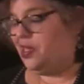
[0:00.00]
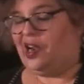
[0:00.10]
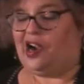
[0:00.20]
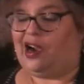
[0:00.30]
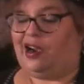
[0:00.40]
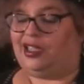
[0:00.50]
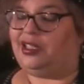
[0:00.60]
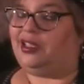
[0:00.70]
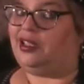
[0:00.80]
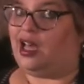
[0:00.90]
there are a
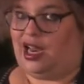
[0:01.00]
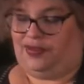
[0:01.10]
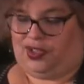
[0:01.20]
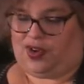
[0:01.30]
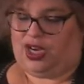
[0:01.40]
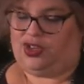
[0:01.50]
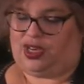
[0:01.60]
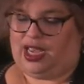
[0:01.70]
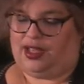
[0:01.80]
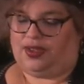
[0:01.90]
lot of strange
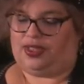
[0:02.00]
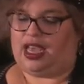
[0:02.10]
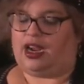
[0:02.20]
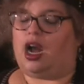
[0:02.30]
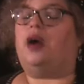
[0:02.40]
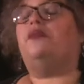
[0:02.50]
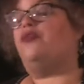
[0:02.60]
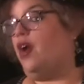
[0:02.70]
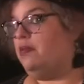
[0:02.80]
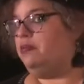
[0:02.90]
tales that come
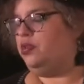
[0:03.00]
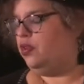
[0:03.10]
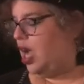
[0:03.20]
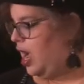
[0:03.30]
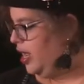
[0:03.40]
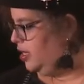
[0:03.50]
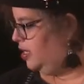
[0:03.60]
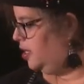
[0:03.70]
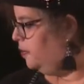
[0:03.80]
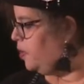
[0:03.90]
from Boone
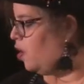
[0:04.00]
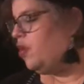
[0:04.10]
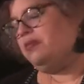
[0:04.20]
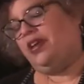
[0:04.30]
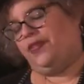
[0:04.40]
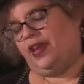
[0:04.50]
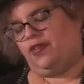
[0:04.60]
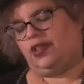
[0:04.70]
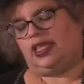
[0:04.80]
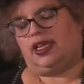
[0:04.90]
Island. One of my
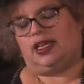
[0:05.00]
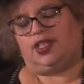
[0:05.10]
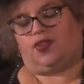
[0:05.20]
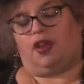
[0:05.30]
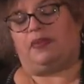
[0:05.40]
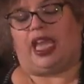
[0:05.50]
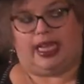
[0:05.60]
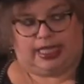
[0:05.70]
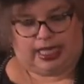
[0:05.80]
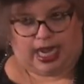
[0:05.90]
favorites is from the
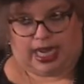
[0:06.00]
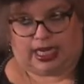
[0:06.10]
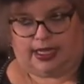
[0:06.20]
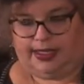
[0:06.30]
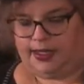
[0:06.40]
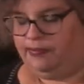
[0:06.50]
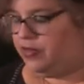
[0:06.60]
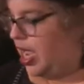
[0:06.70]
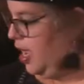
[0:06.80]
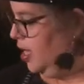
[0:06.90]
1880s
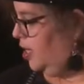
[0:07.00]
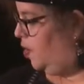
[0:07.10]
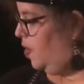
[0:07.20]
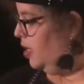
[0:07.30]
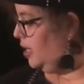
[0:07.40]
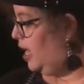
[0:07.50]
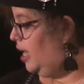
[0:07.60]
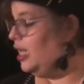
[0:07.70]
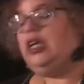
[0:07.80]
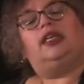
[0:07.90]
and there was
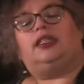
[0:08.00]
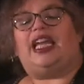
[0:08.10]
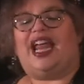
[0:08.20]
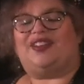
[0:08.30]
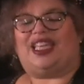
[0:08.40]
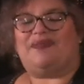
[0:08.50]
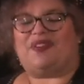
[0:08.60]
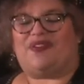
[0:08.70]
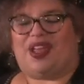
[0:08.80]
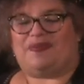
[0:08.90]
a lighthouse
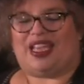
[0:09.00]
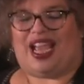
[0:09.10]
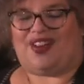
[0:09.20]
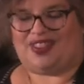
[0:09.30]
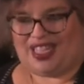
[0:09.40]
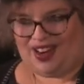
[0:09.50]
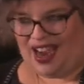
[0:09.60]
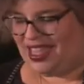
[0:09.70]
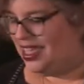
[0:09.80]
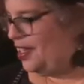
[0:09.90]
keeper family out there
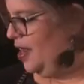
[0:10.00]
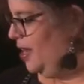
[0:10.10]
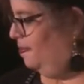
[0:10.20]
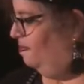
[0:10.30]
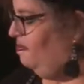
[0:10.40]
at the time